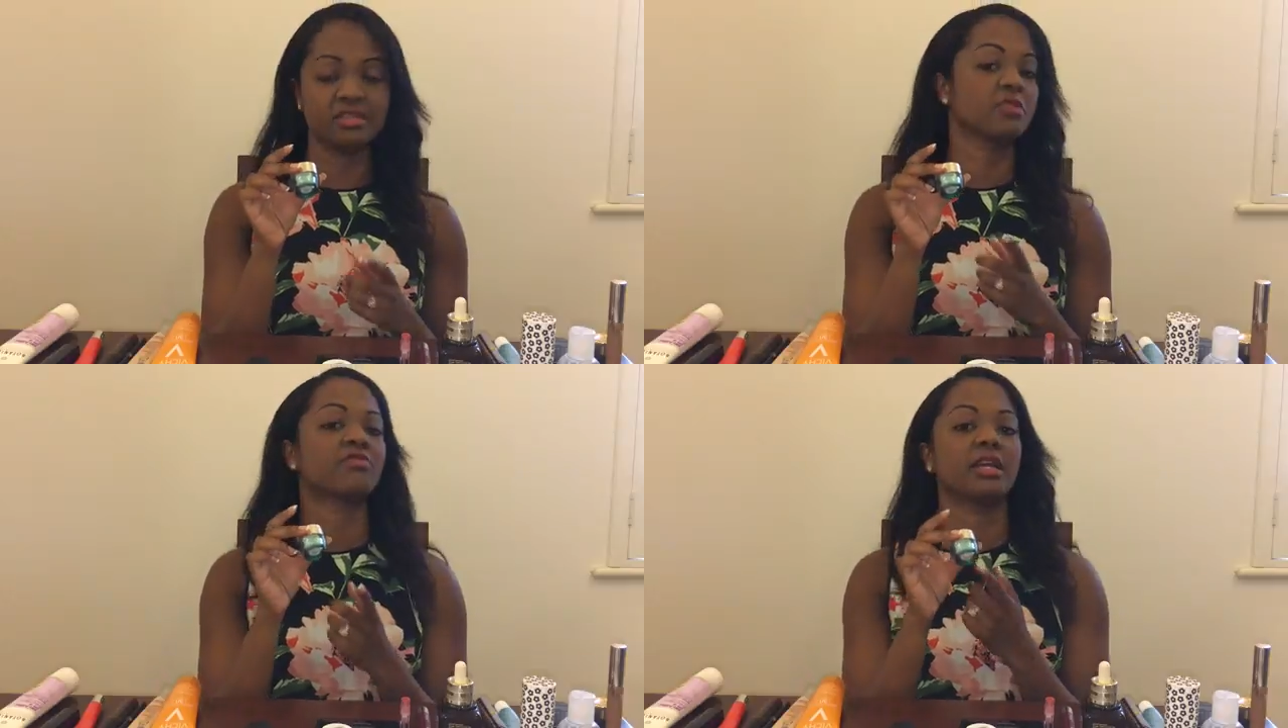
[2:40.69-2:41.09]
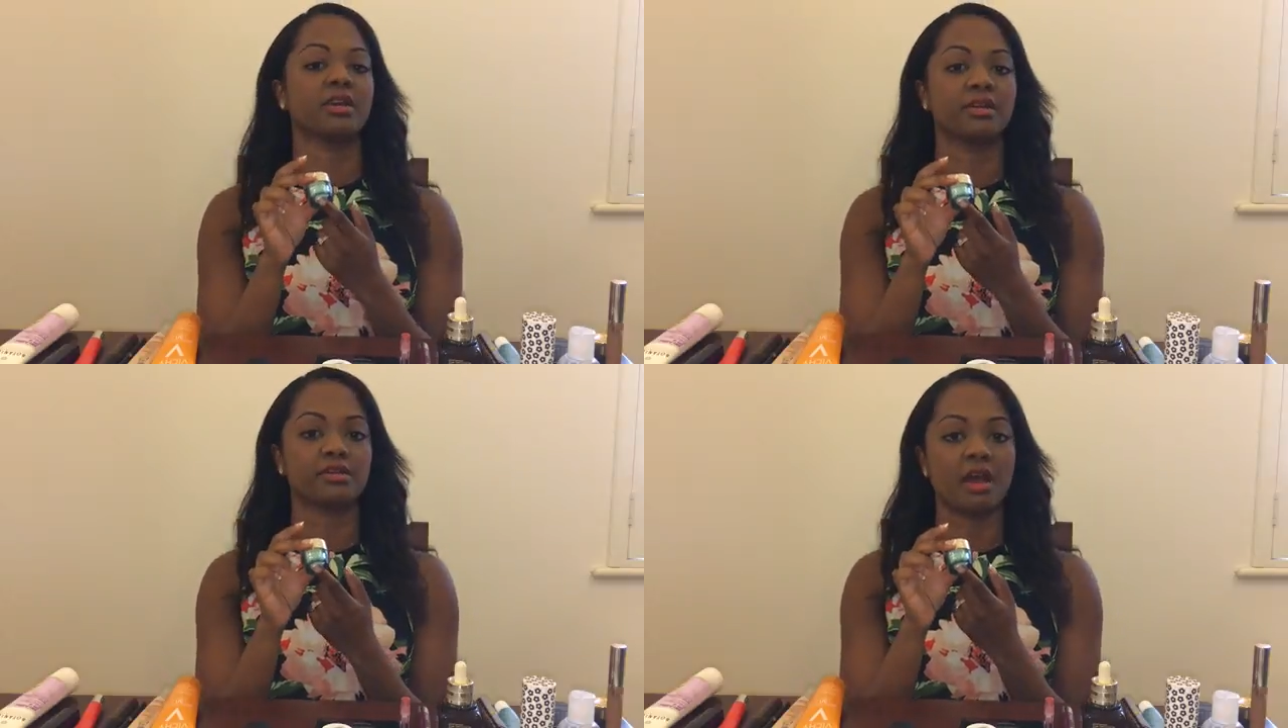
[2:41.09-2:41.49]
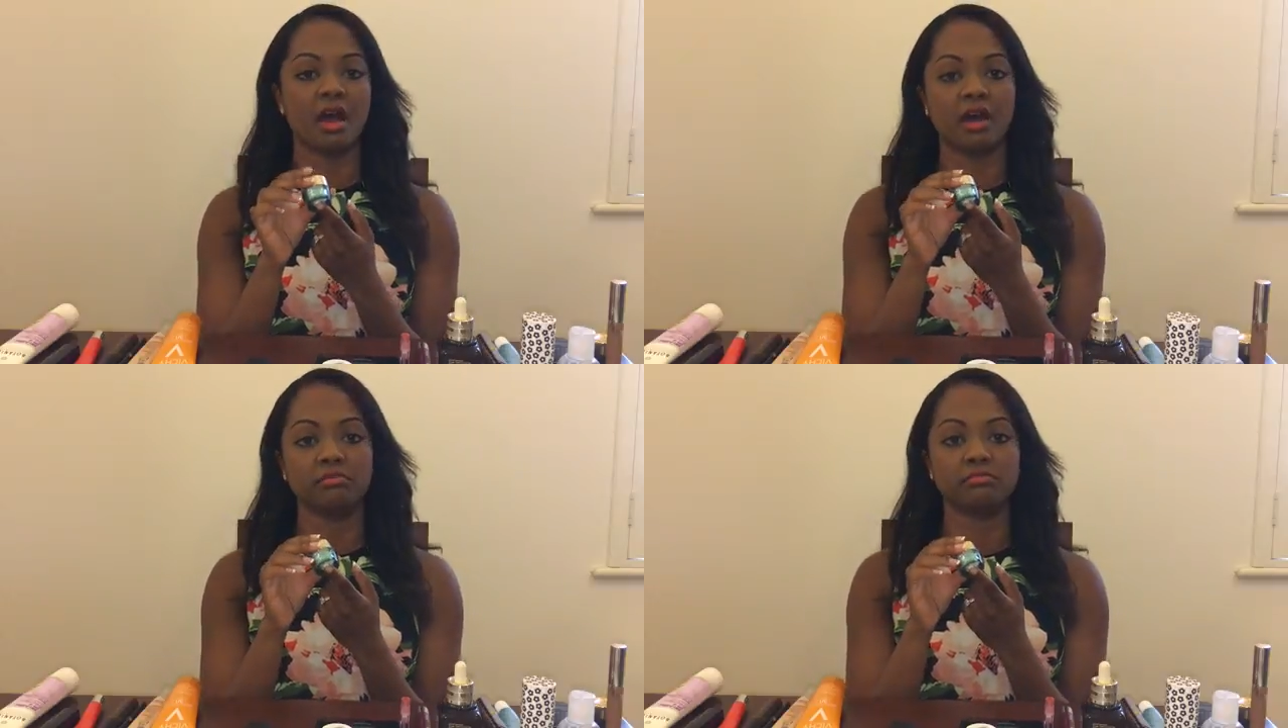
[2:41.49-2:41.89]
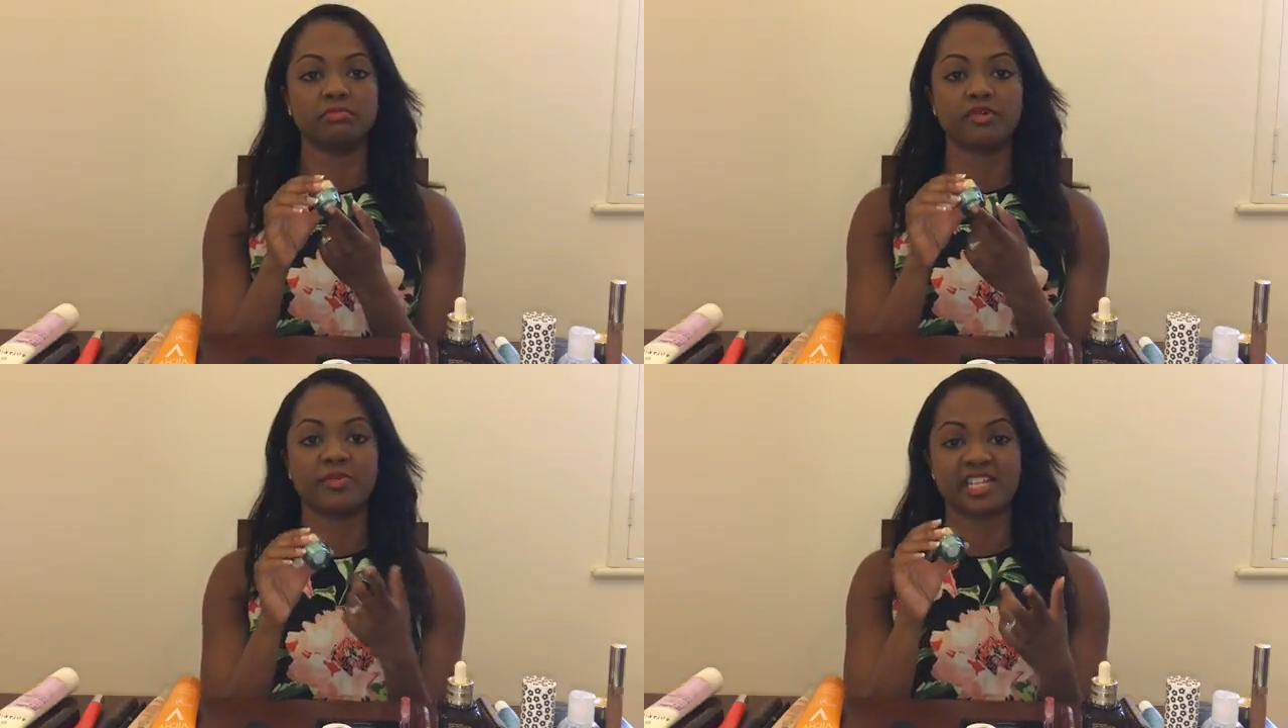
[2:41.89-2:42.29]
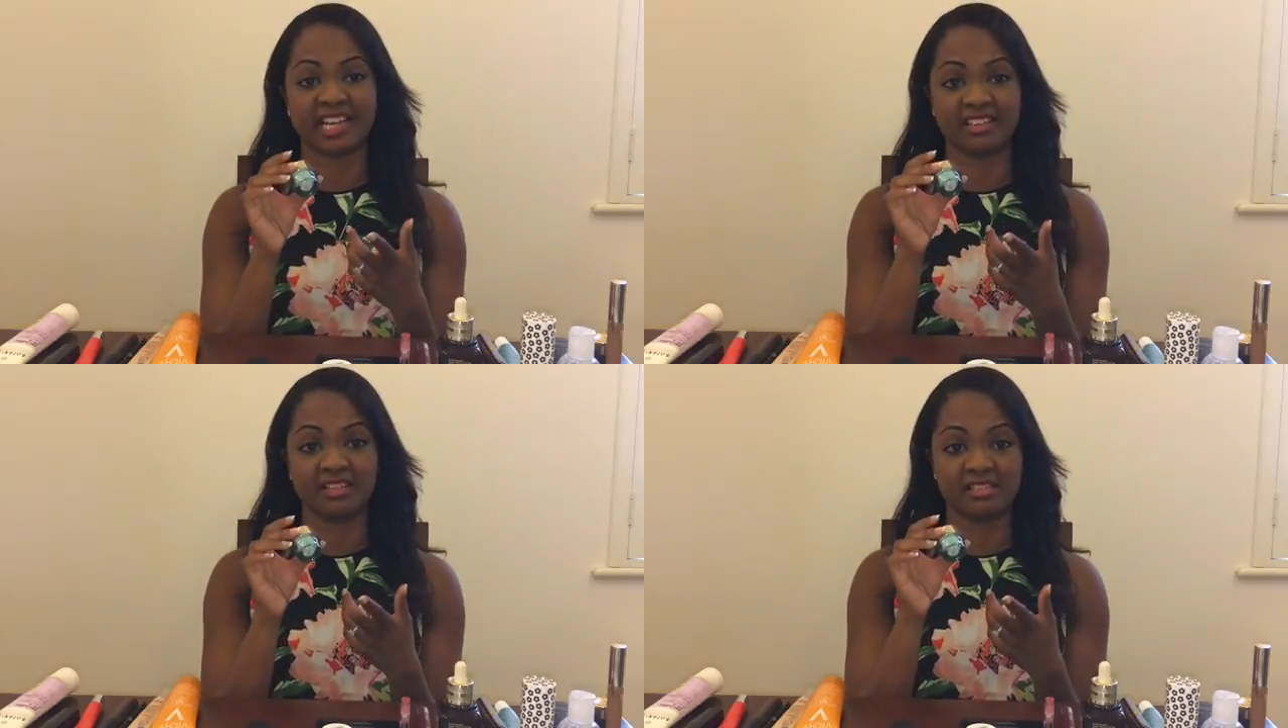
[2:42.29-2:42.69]
so really good for
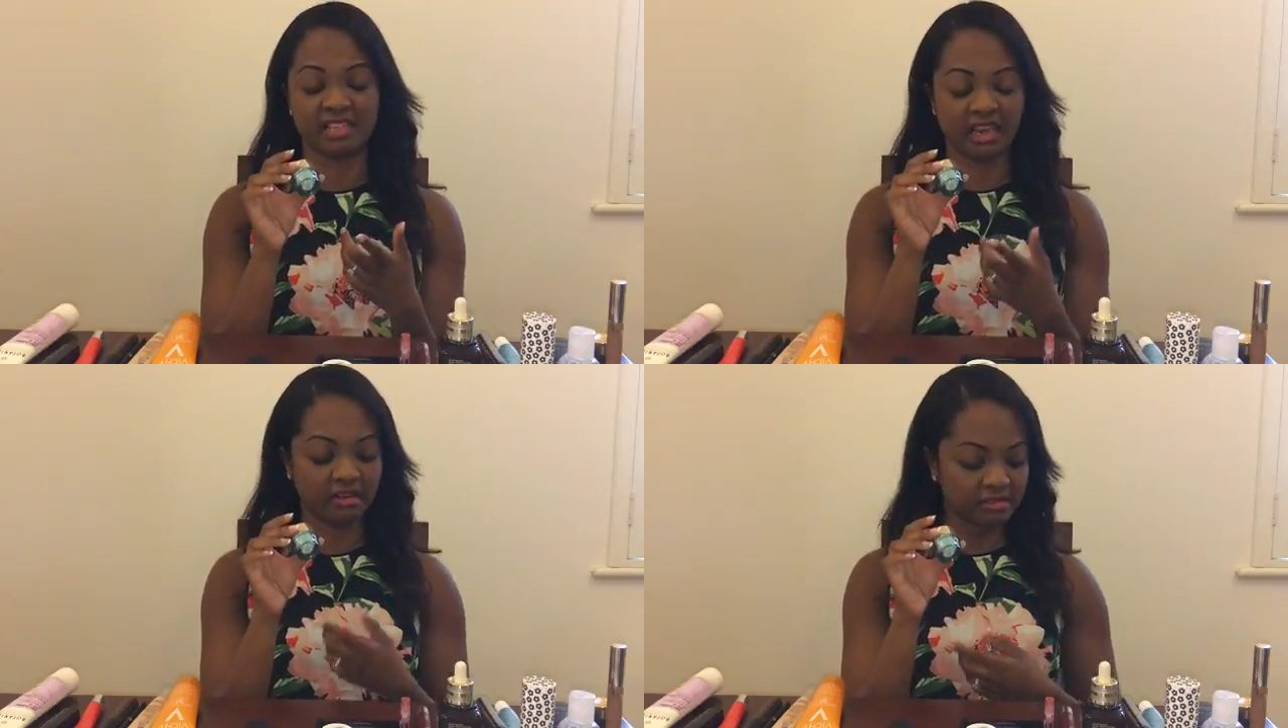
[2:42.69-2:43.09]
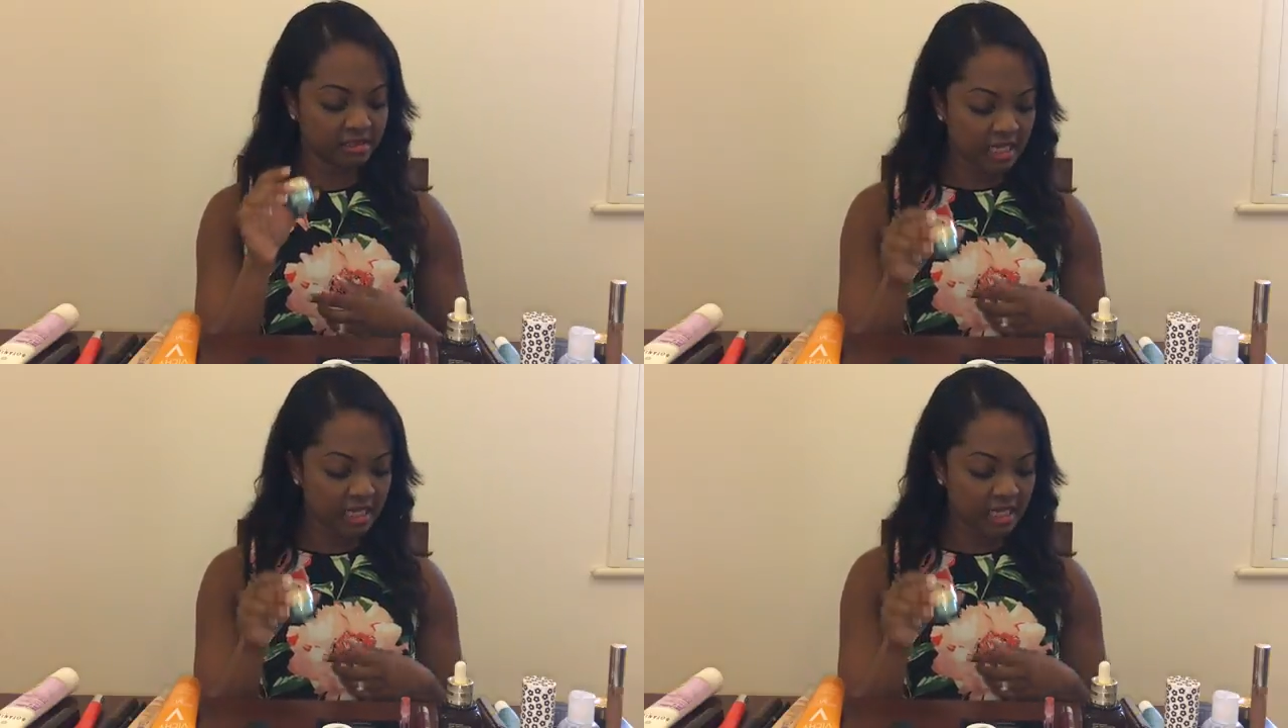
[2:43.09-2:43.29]
protecting the skin.